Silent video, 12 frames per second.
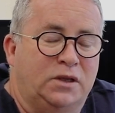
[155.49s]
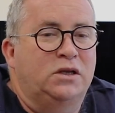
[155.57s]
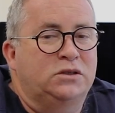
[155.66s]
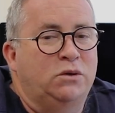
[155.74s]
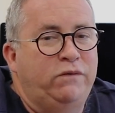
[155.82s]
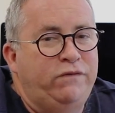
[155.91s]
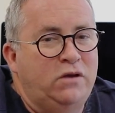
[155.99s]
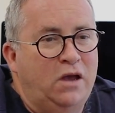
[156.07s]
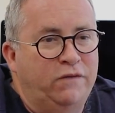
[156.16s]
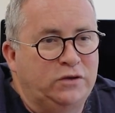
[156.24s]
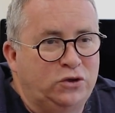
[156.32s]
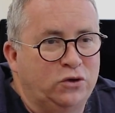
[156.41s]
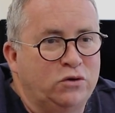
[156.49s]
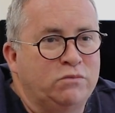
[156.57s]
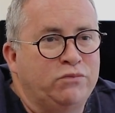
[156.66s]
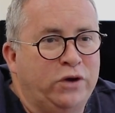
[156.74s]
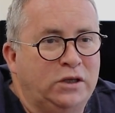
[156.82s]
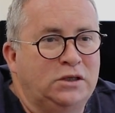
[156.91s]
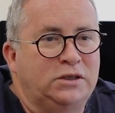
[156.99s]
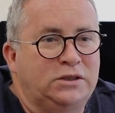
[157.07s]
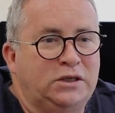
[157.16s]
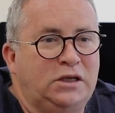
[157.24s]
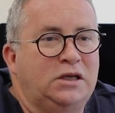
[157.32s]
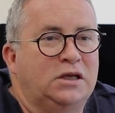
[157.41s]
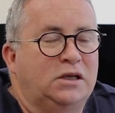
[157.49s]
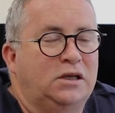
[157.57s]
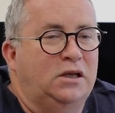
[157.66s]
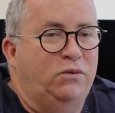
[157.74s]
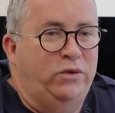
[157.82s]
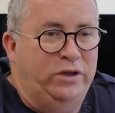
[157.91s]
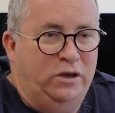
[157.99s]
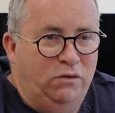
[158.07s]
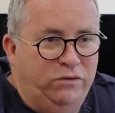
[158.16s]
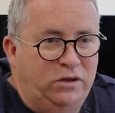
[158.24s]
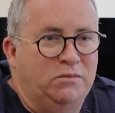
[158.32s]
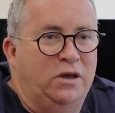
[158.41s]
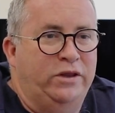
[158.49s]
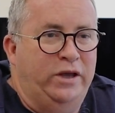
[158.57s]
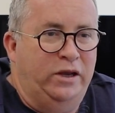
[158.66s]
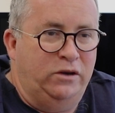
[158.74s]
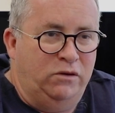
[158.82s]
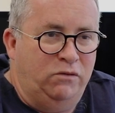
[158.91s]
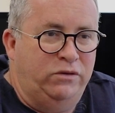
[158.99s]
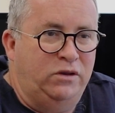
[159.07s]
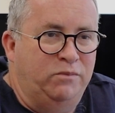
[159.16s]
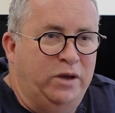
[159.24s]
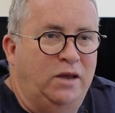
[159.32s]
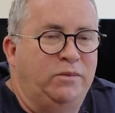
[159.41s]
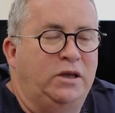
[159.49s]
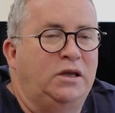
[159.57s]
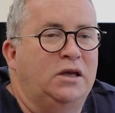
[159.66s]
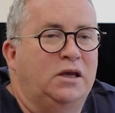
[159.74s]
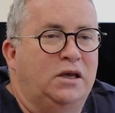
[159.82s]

So if you have a term pregnancy with a healthy mother and a healthy baby,